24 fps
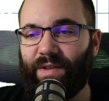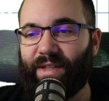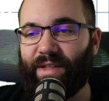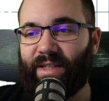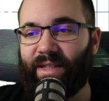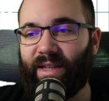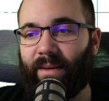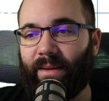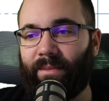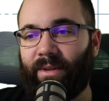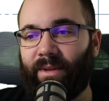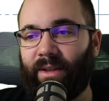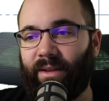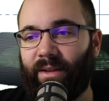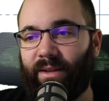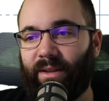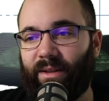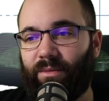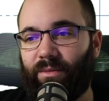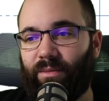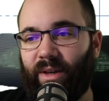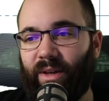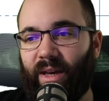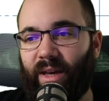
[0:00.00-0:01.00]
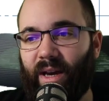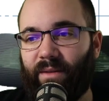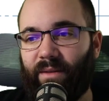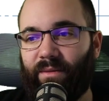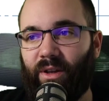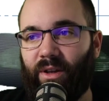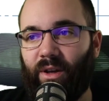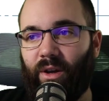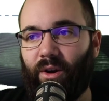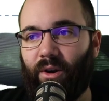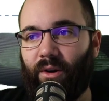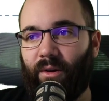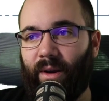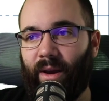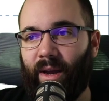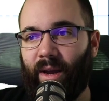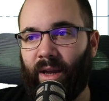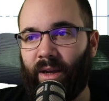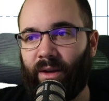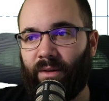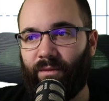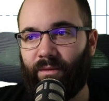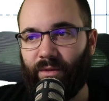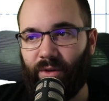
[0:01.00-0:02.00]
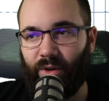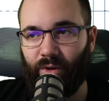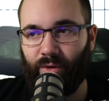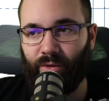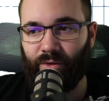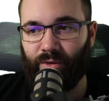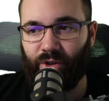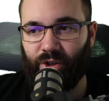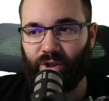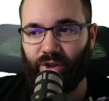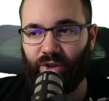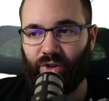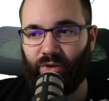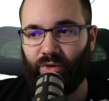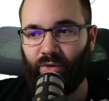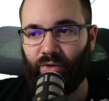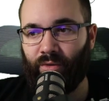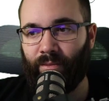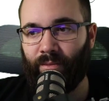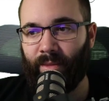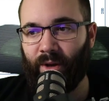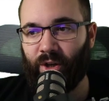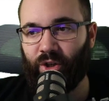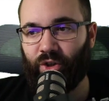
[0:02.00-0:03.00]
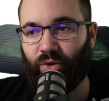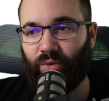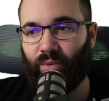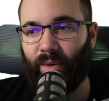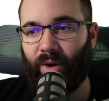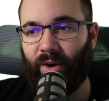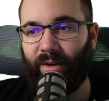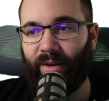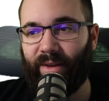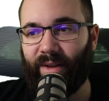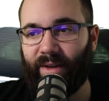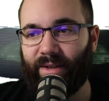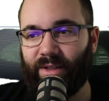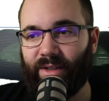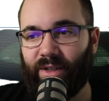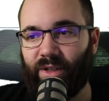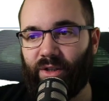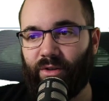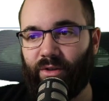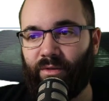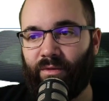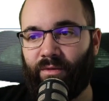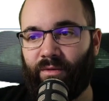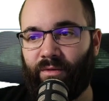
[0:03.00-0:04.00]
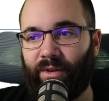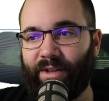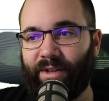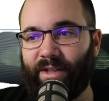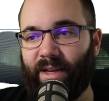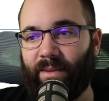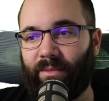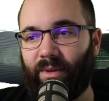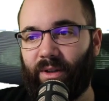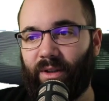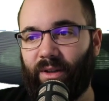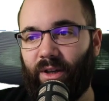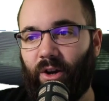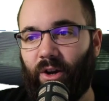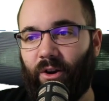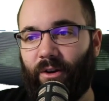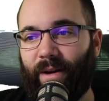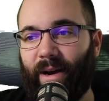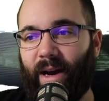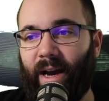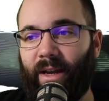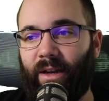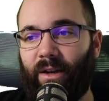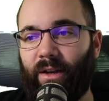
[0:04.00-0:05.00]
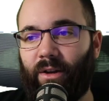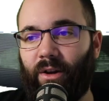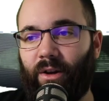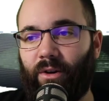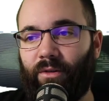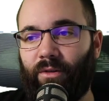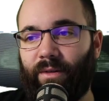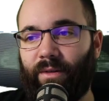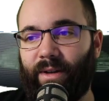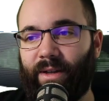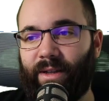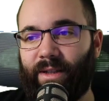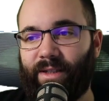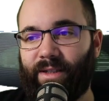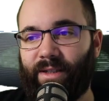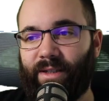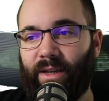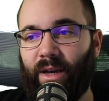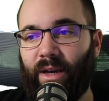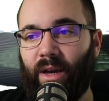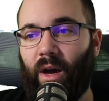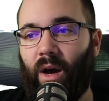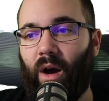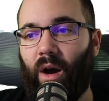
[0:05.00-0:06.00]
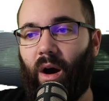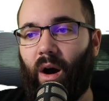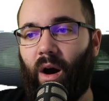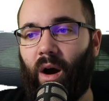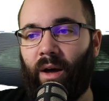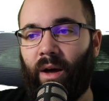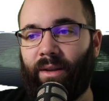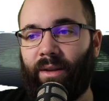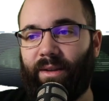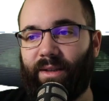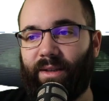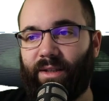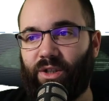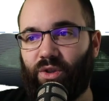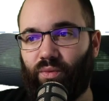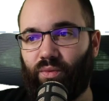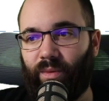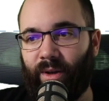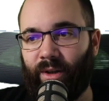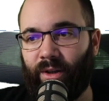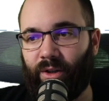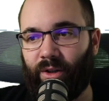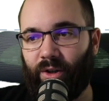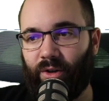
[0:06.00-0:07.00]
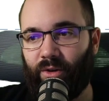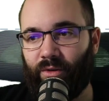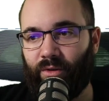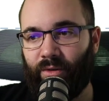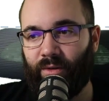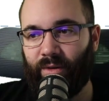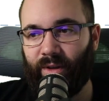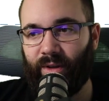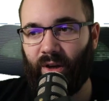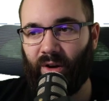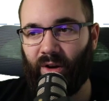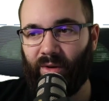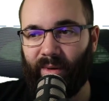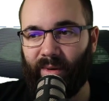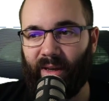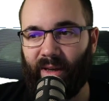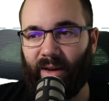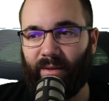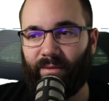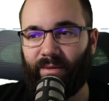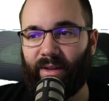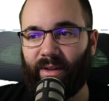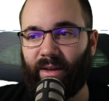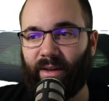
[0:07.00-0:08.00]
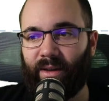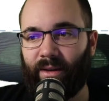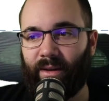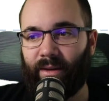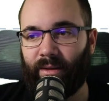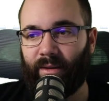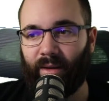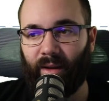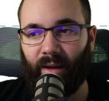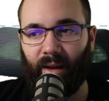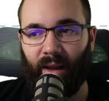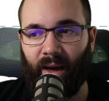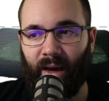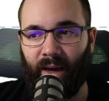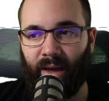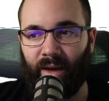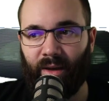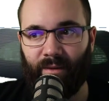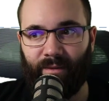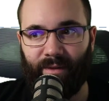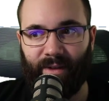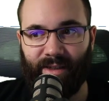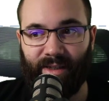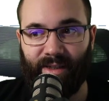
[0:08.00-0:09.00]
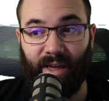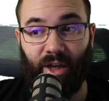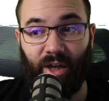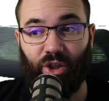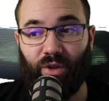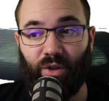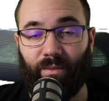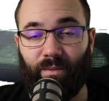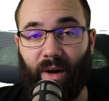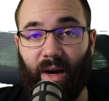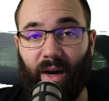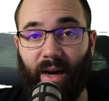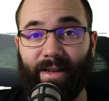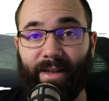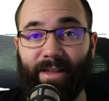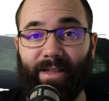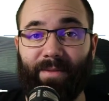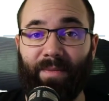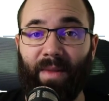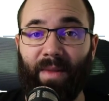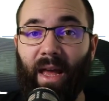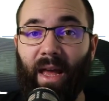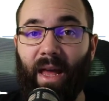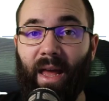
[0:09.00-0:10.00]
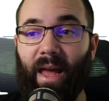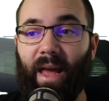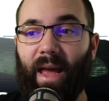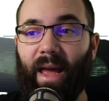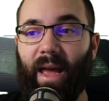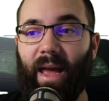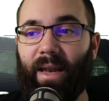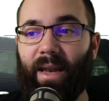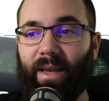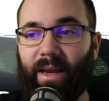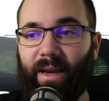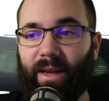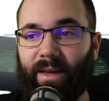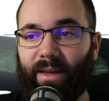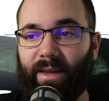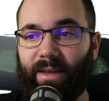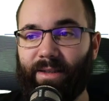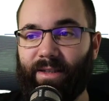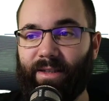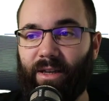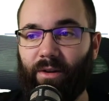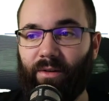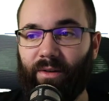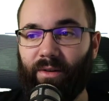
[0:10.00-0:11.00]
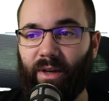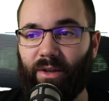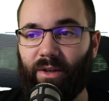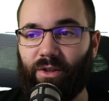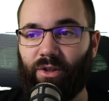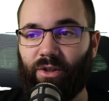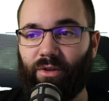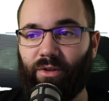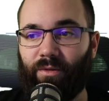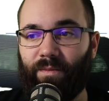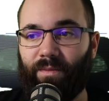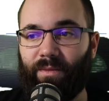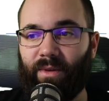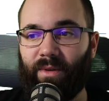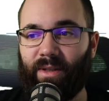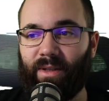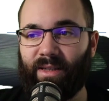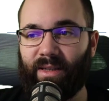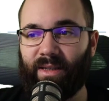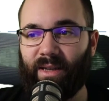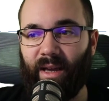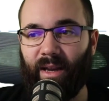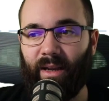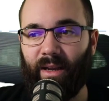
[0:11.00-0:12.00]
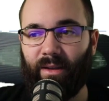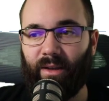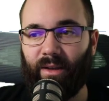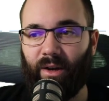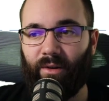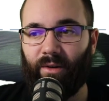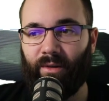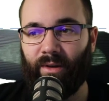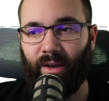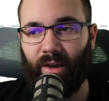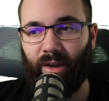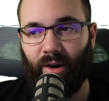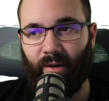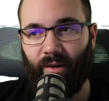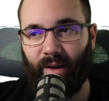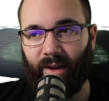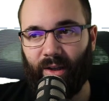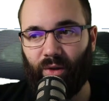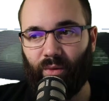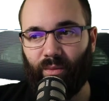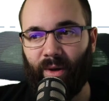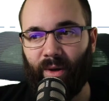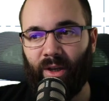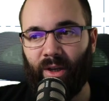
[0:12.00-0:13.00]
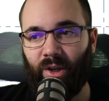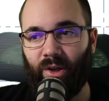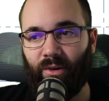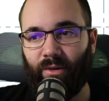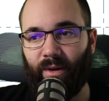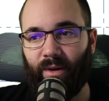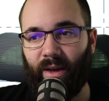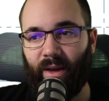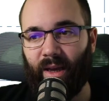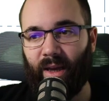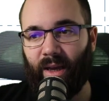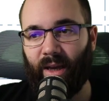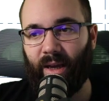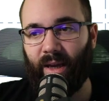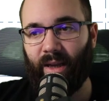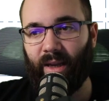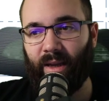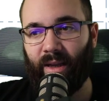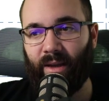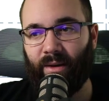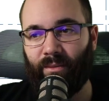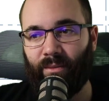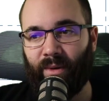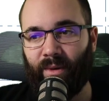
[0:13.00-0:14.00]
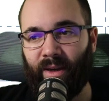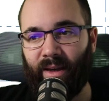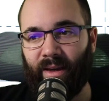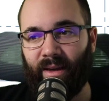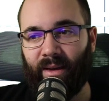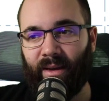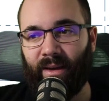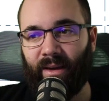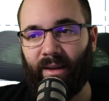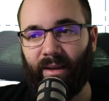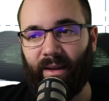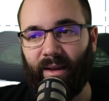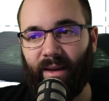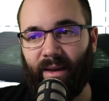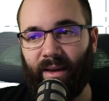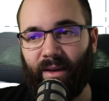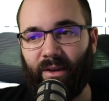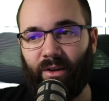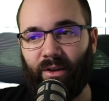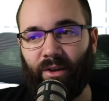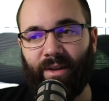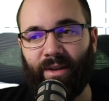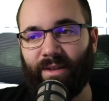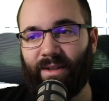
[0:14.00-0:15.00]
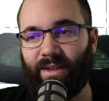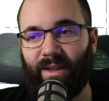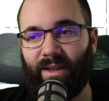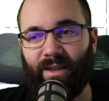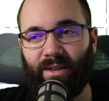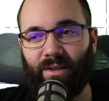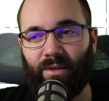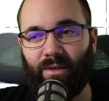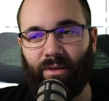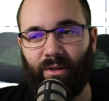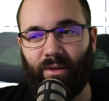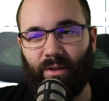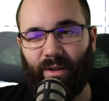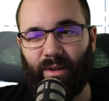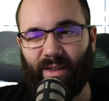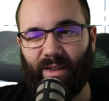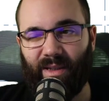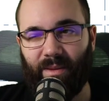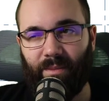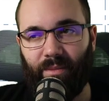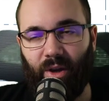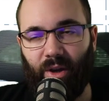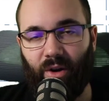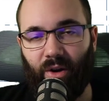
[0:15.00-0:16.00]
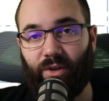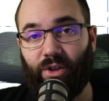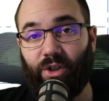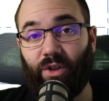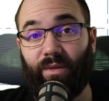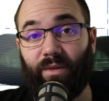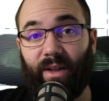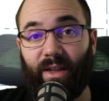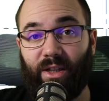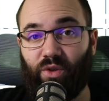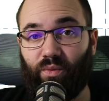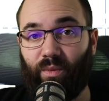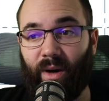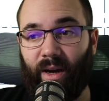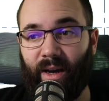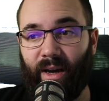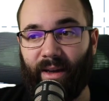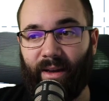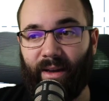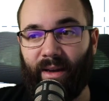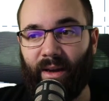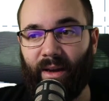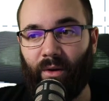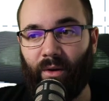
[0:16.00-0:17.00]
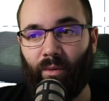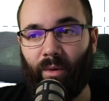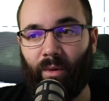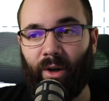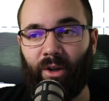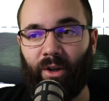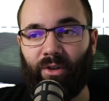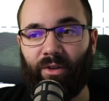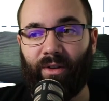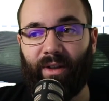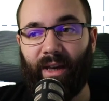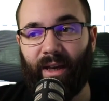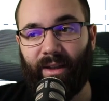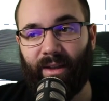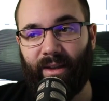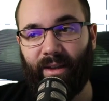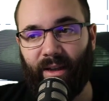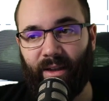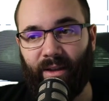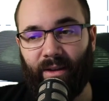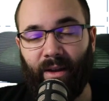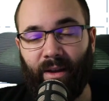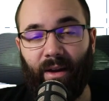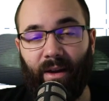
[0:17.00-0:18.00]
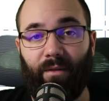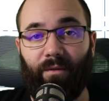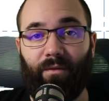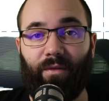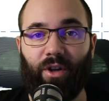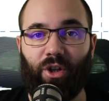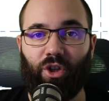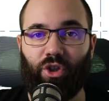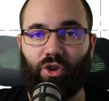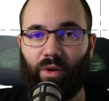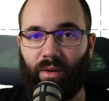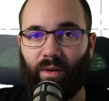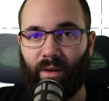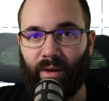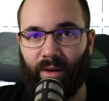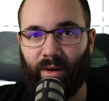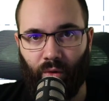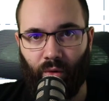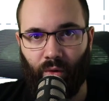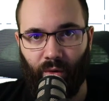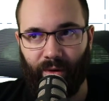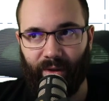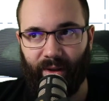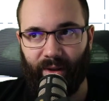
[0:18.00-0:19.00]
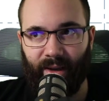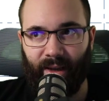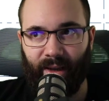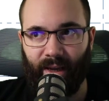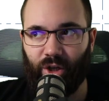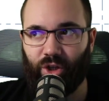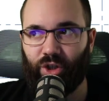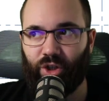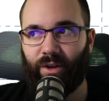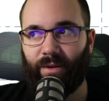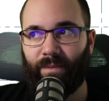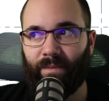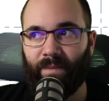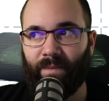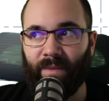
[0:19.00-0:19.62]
something that we have here in view just to measure where it is. So for example, here I know it's on this window. Here we have the line of the section box, and then I can say, okay, so it's kind of there here at the window, and when I click, you can see it's going to disappear. So that's why I kind of wanted to get that visual coordination.